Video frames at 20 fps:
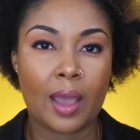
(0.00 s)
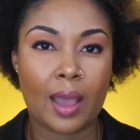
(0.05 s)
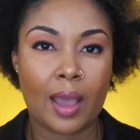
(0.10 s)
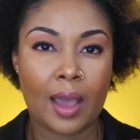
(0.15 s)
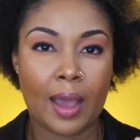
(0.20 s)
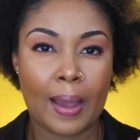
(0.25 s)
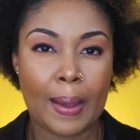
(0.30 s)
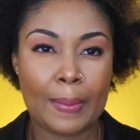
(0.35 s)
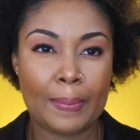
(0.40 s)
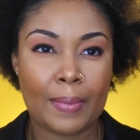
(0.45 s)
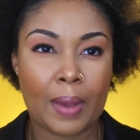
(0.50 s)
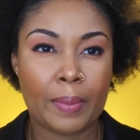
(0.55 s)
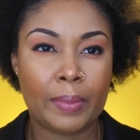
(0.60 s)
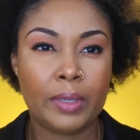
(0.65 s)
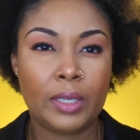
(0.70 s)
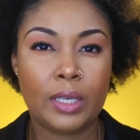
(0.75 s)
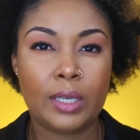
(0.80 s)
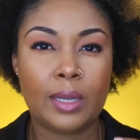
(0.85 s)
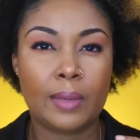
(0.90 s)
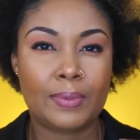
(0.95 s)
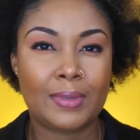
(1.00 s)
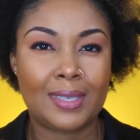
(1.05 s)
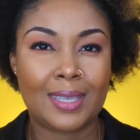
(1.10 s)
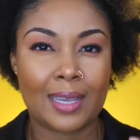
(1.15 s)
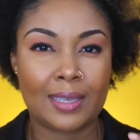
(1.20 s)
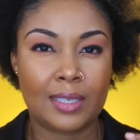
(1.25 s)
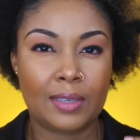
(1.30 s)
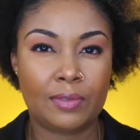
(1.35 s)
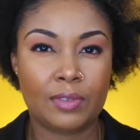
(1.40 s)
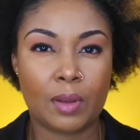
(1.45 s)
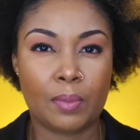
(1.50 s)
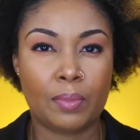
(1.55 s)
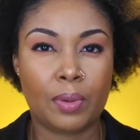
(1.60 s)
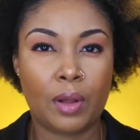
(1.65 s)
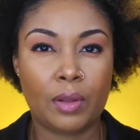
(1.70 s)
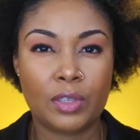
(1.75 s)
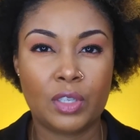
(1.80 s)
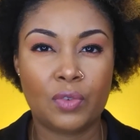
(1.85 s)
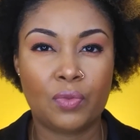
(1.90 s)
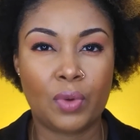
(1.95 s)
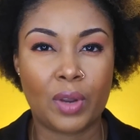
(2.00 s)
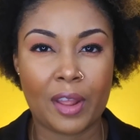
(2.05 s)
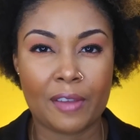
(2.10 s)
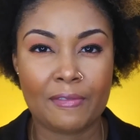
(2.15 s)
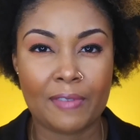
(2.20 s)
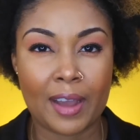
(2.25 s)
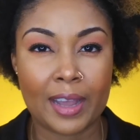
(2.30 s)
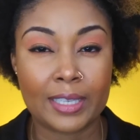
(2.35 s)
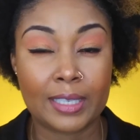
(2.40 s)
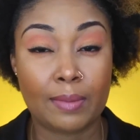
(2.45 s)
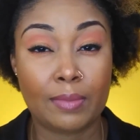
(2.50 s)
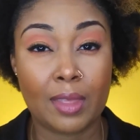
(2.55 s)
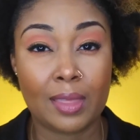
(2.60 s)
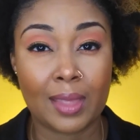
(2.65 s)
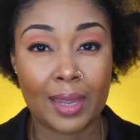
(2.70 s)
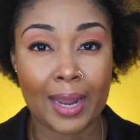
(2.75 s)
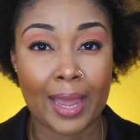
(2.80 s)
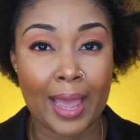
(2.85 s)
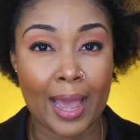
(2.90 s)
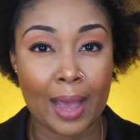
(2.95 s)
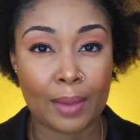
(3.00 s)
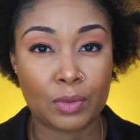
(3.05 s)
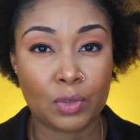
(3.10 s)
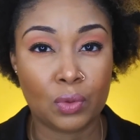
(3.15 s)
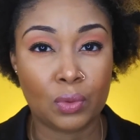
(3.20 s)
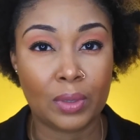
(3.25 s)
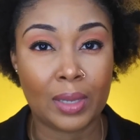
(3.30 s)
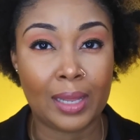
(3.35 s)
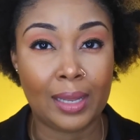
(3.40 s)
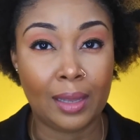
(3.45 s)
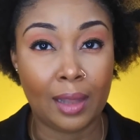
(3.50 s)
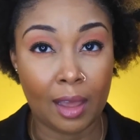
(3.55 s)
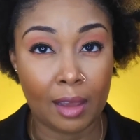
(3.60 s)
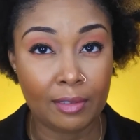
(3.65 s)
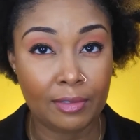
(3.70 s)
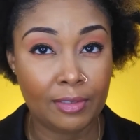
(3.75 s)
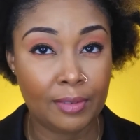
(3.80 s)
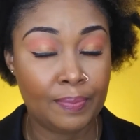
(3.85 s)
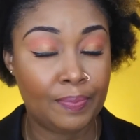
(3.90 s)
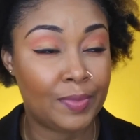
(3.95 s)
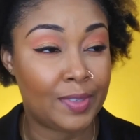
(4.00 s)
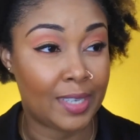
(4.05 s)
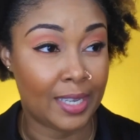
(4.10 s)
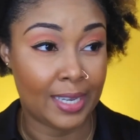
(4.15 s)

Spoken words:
I'm a little obsessive compulsive when I find something that I absolutely love to